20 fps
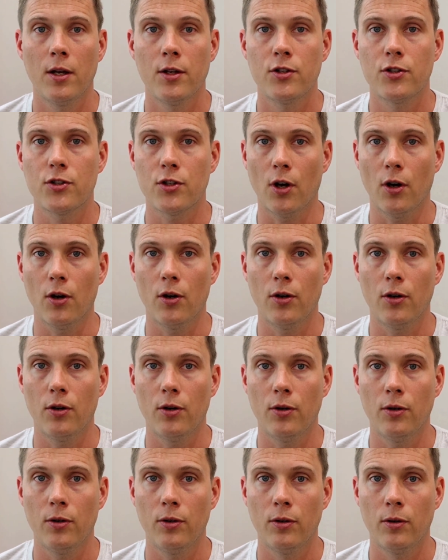
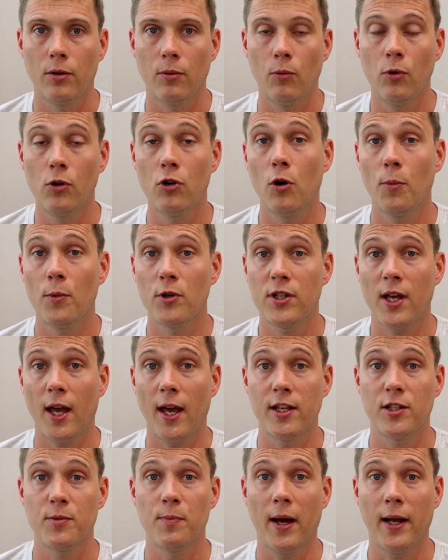So WooCommerce
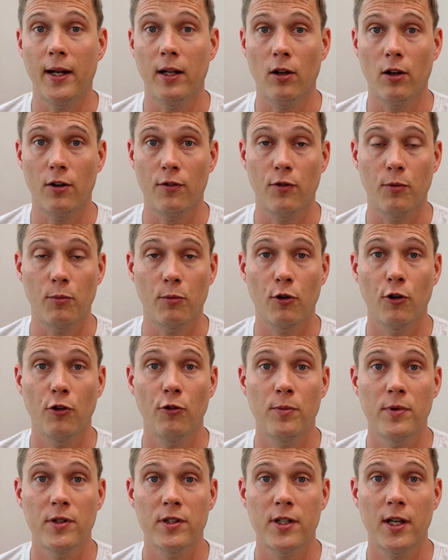has made a lot of
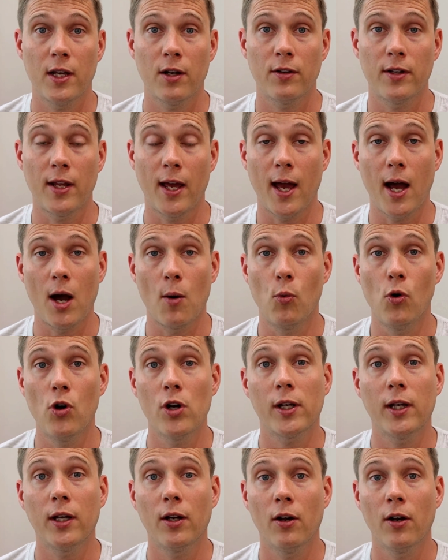improvements here and they are
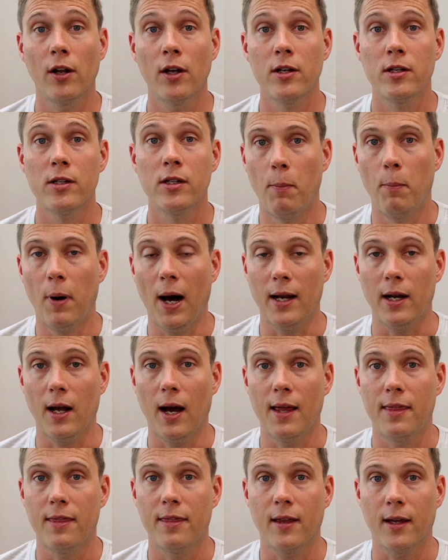working on it. but
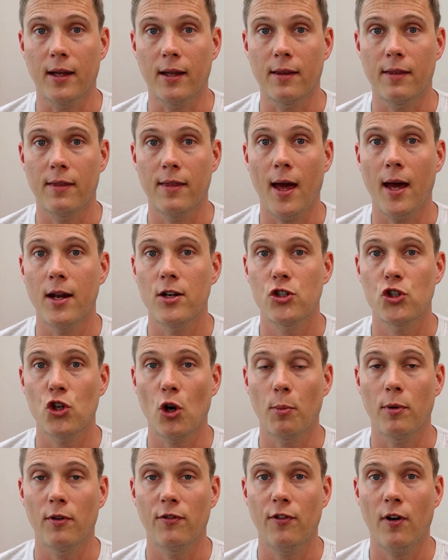I think that
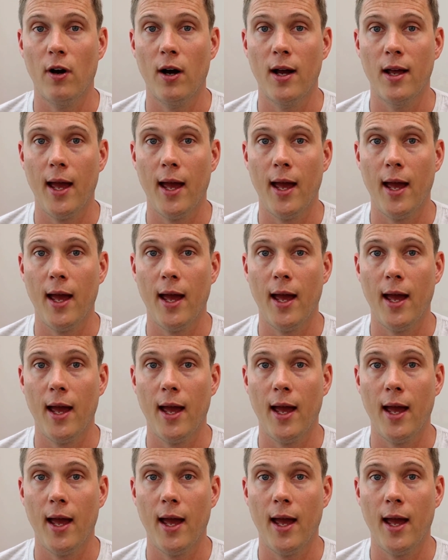Shopify